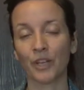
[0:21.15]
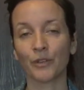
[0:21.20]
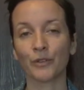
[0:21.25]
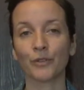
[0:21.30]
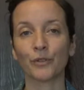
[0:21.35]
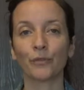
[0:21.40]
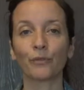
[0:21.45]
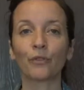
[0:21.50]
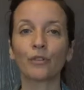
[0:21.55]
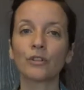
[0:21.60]

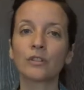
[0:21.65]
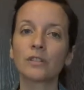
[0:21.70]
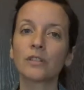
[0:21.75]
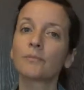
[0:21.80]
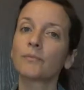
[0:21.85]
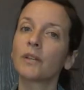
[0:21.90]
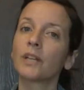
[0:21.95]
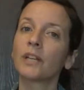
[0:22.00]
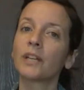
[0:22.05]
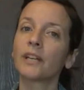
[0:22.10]
So
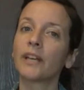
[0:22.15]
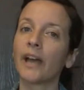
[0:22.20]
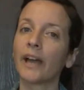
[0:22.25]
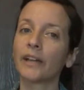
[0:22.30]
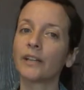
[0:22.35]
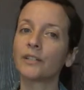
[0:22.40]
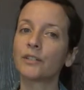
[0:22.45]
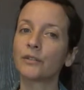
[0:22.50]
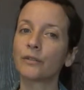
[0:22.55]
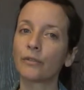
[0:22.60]
first I'm going to
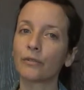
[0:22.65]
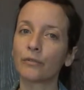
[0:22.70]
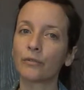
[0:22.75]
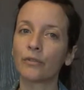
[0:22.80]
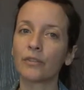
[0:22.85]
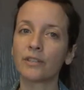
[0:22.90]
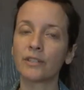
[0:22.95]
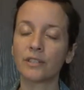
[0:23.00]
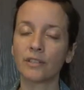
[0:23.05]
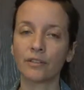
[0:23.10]
guide you
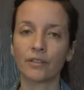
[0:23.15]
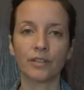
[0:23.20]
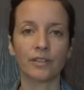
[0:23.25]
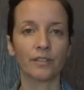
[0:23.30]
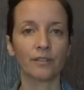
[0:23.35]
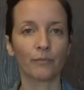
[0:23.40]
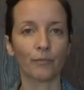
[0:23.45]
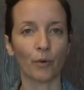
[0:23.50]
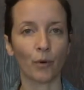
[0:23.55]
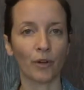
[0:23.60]
through the
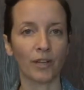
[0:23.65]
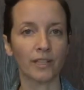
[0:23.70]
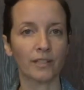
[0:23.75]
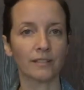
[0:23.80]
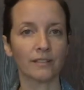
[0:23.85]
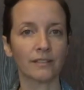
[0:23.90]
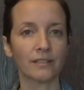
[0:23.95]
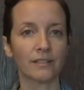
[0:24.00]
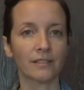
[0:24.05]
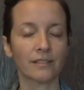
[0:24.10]
series of
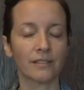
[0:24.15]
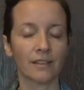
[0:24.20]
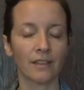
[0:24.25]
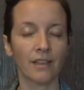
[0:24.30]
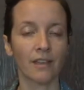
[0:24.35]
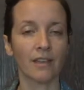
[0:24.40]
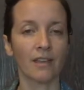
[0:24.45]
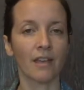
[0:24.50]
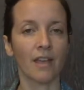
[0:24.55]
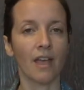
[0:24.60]
points,
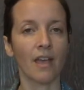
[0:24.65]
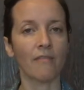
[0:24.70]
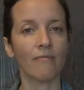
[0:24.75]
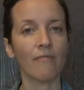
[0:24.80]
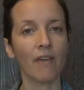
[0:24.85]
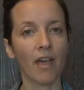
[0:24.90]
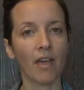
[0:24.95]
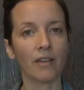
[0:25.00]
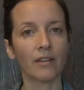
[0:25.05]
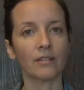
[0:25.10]

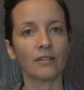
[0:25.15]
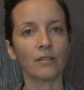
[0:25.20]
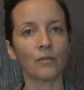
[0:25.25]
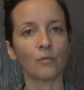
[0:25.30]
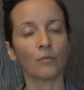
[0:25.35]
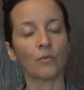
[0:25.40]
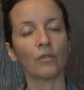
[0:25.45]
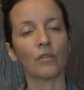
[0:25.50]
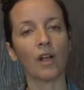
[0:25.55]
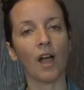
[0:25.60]
and
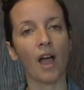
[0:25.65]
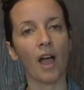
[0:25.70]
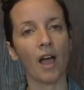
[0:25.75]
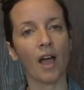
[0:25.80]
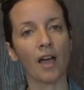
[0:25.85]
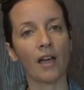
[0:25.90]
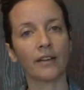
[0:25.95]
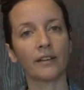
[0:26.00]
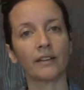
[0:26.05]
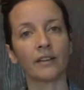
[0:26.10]
then we'll
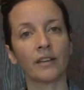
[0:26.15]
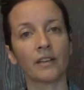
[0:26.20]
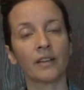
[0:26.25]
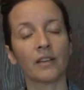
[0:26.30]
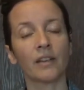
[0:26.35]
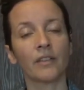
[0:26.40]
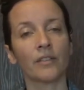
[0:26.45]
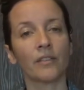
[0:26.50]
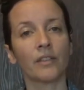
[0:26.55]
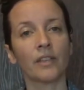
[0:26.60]
add
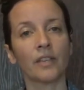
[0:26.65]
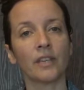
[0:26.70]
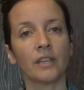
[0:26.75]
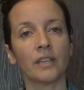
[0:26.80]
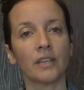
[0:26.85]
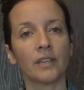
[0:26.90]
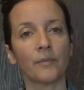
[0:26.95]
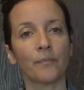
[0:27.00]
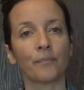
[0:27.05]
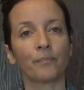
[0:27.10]

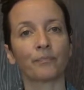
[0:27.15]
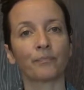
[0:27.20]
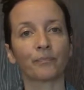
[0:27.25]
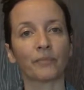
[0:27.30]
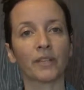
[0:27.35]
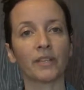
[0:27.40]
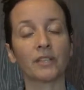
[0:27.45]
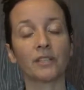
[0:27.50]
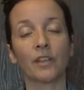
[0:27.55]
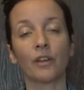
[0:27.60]
the
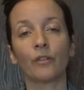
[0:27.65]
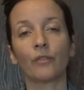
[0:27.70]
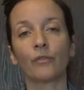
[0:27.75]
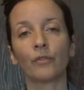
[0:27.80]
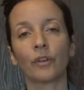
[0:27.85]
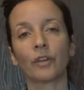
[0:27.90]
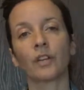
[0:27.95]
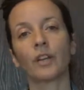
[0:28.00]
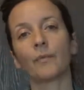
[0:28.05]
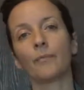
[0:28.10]

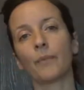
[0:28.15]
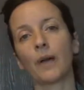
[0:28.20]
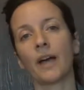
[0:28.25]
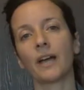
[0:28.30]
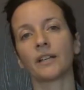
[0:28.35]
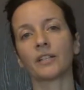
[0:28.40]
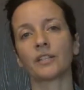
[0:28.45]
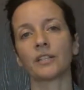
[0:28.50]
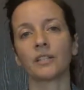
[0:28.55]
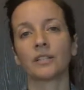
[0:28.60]

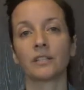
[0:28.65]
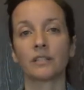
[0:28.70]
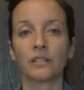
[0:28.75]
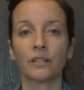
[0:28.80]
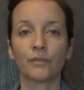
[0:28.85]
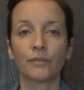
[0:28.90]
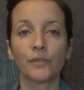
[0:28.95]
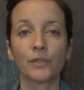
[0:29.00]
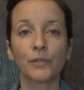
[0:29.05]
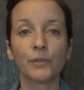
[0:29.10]
self-compassion,
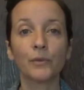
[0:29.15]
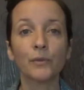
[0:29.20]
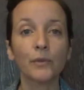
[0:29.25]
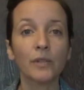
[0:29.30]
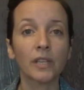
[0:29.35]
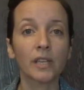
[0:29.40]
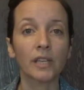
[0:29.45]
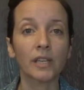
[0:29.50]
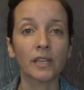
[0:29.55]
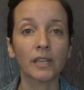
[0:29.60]

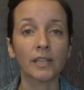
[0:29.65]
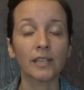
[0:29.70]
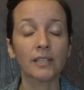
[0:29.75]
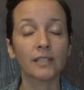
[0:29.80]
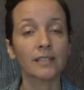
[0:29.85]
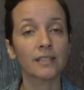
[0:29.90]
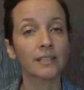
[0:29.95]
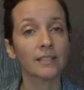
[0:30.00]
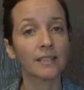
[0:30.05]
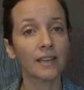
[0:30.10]

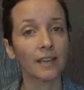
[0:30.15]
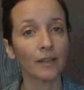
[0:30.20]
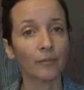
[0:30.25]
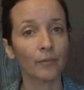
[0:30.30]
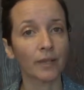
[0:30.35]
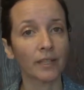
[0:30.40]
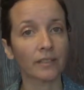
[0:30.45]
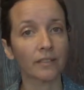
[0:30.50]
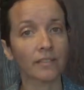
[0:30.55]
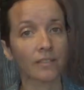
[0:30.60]
self-soothing
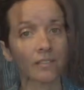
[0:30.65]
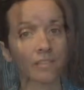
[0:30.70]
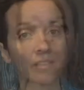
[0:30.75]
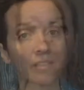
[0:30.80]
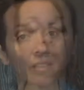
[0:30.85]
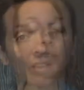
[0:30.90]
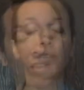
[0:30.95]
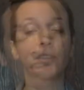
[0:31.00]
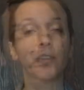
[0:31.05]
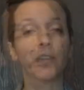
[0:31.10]

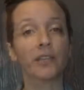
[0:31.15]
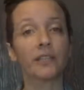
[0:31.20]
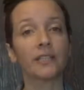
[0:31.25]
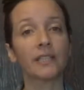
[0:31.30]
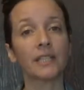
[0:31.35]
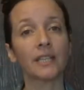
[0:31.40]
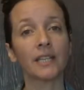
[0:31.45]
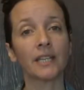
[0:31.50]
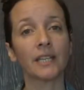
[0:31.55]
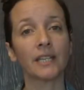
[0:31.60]
statements. The
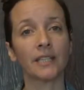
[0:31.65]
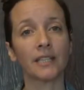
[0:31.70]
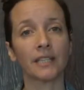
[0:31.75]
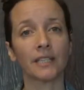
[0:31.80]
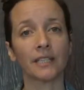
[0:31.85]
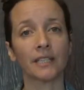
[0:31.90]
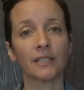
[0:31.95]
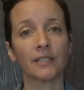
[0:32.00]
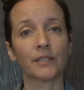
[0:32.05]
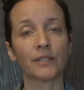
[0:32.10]
idea
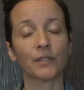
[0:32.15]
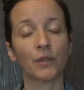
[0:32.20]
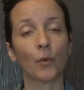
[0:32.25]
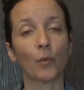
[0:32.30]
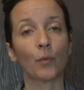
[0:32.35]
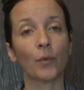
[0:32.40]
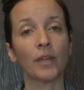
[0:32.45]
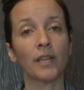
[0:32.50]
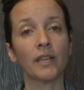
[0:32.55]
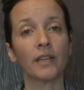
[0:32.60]
is
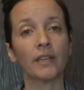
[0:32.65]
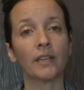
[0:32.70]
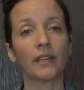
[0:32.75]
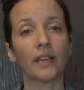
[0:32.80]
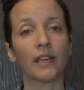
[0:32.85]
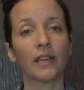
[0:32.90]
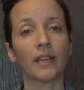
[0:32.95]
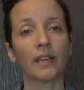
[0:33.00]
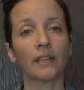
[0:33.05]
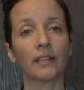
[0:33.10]
we
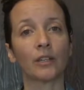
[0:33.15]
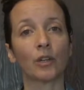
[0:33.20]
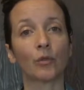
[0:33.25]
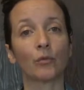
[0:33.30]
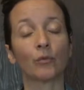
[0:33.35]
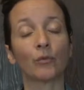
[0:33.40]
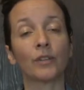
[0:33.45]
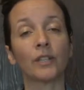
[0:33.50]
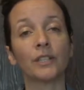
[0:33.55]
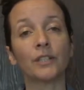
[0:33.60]
can
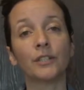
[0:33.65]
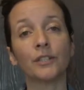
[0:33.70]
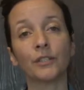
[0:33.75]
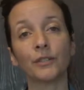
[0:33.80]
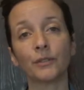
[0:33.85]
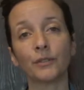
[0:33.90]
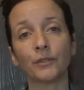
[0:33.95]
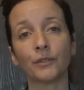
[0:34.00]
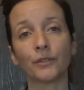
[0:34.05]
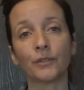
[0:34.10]

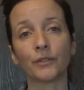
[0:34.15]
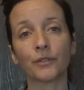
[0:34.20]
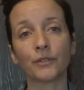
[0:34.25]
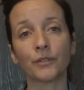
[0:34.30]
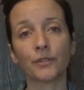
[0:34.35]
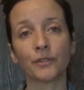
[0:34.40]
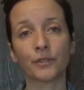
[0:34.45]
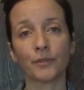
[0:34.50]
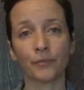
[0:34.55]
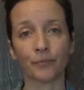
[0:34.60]

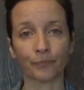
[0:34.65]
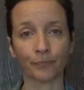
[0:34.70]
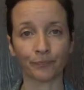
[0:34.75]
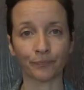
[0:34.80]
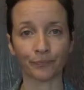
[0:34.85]
reduce